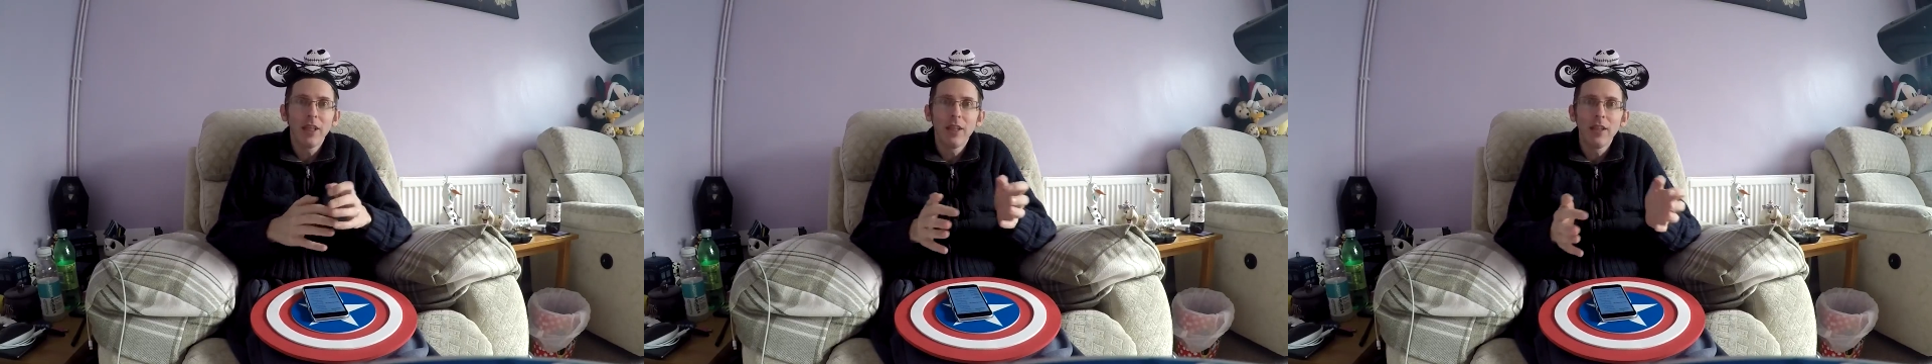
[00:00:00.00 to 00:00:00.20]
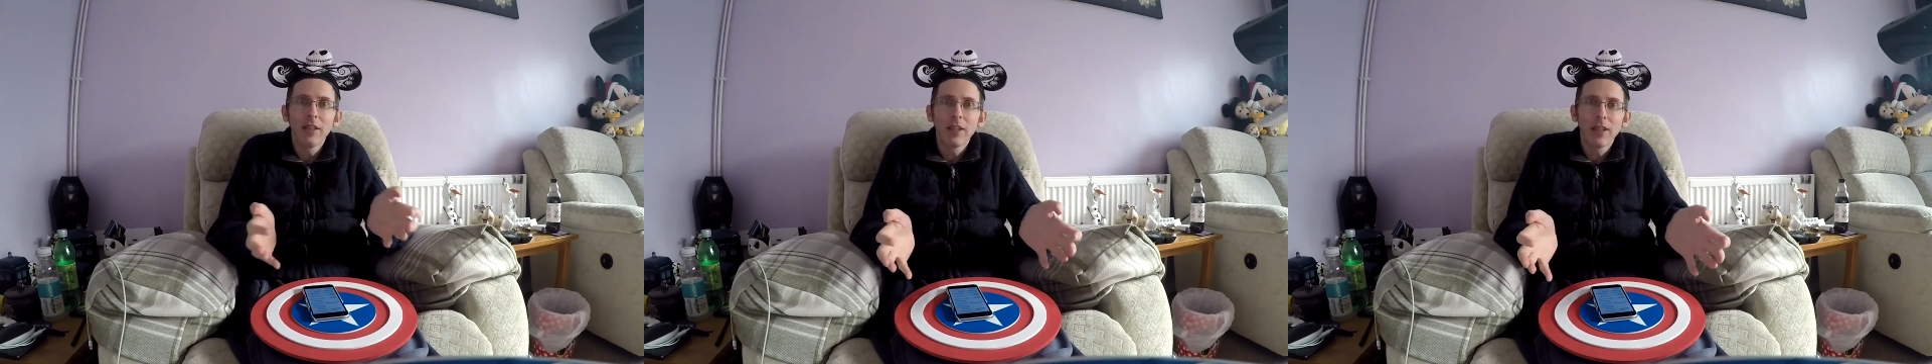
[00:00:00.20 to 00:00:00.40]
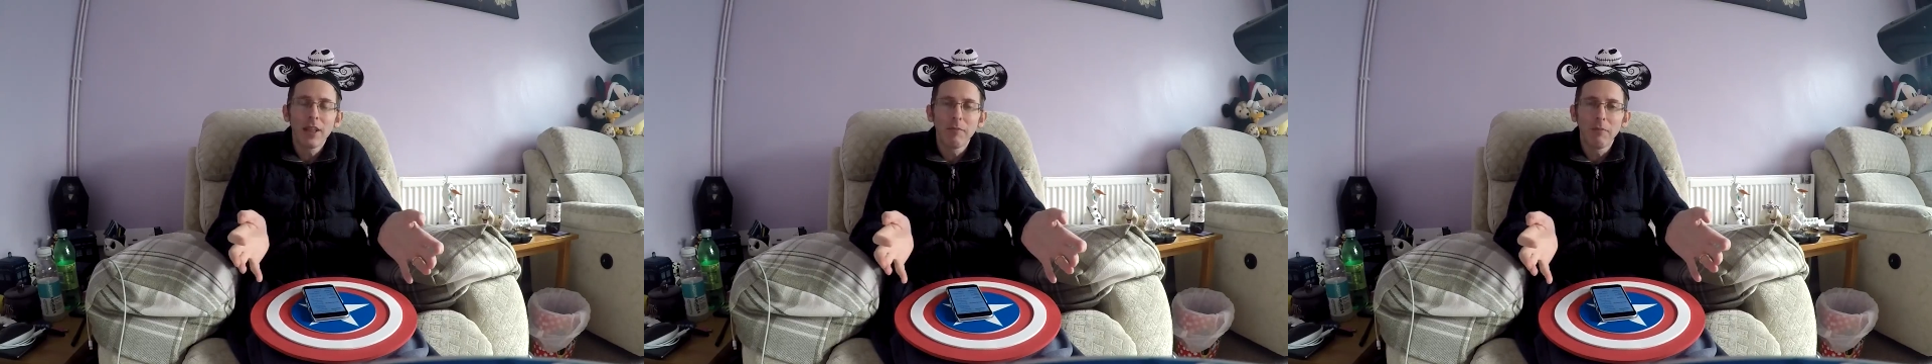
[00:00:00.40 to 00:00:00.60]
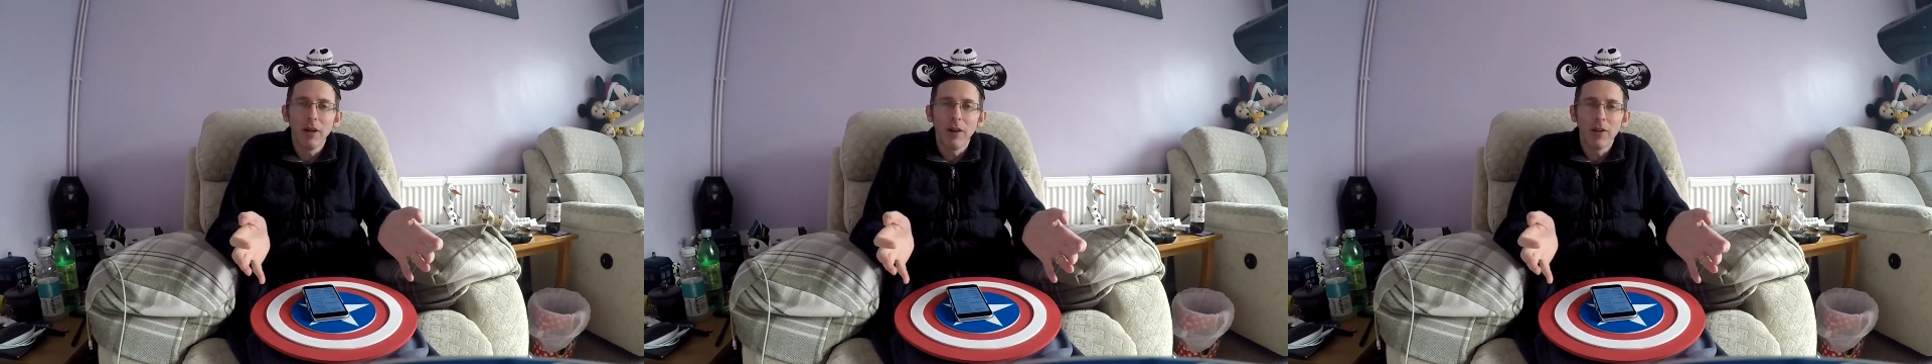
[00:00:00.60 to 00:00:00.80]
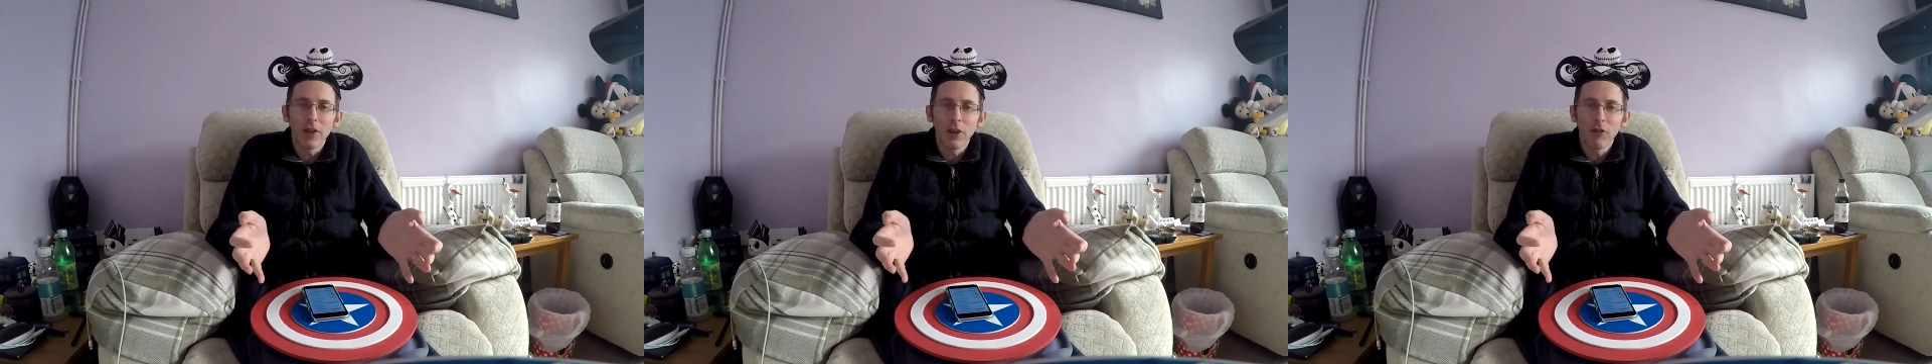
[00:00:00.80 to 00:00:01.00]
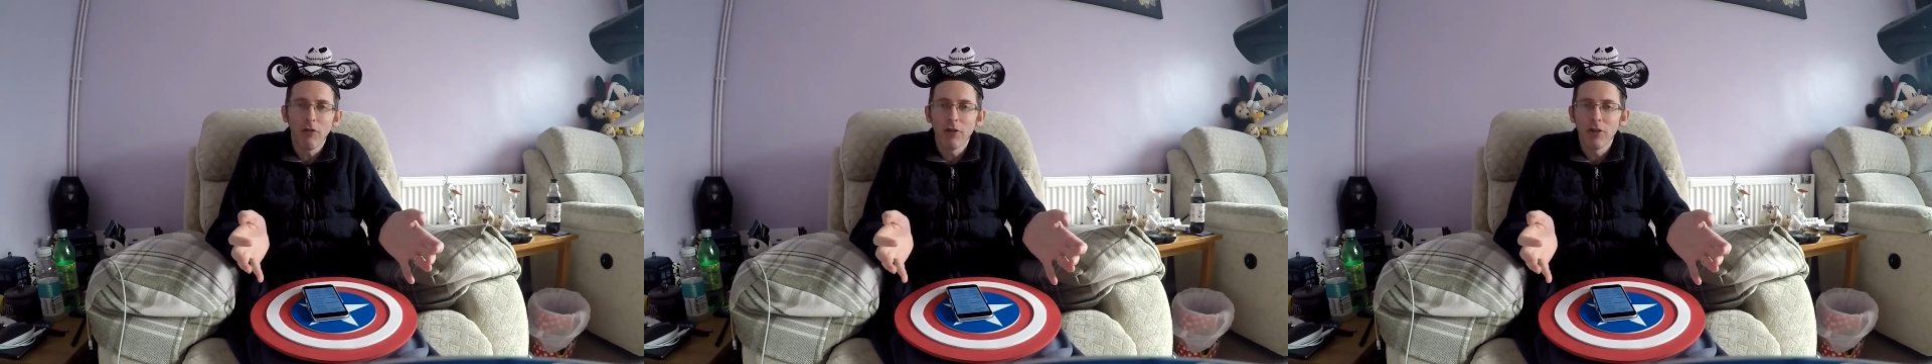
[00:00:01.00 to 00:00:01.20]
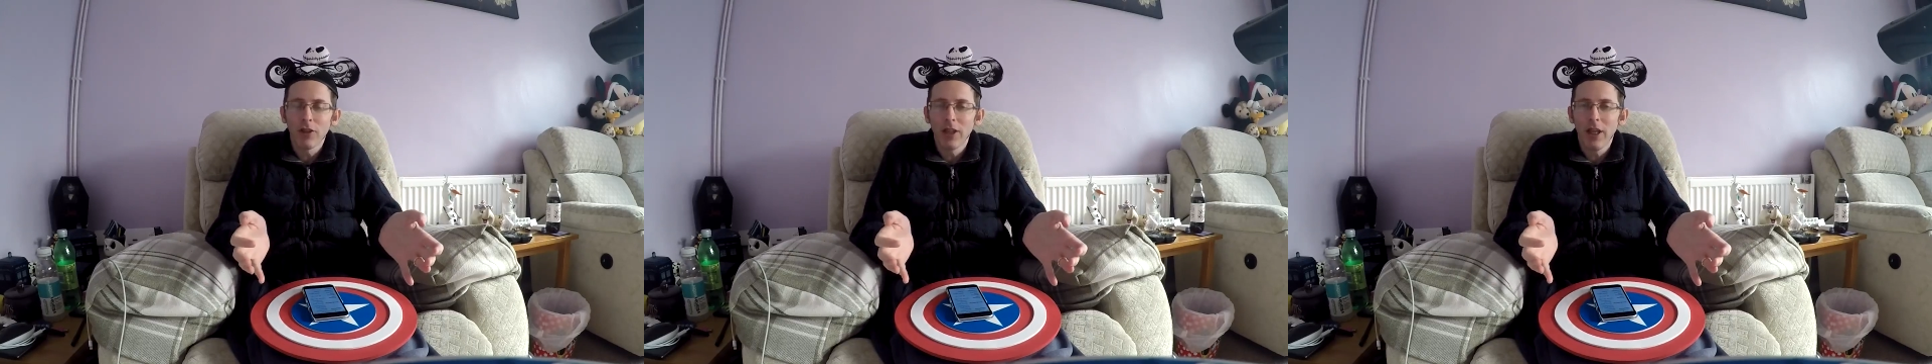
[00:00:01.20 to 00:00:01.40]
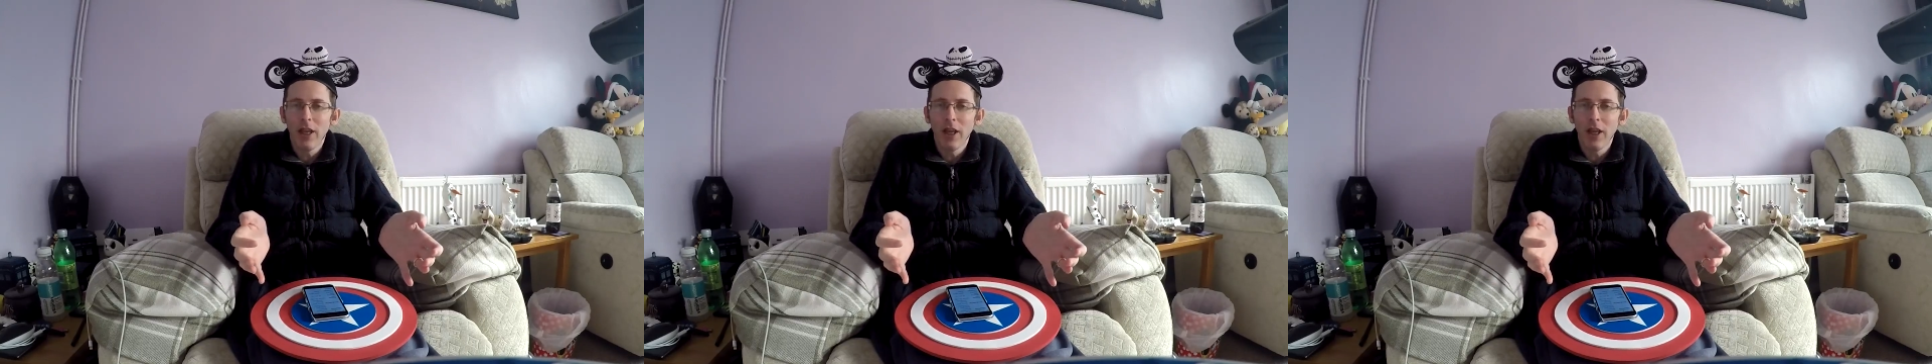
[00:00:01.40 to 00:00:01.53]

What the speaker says: in cinemas across